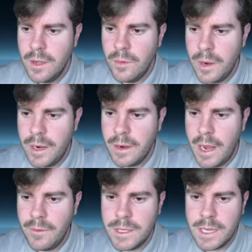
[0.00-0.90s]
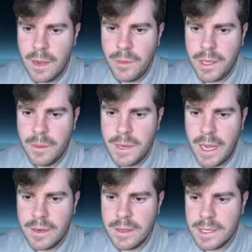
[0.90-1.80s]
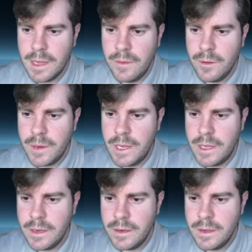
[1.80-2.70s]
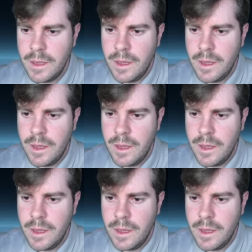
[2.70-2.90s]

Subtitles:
where every time we come down to this level right here,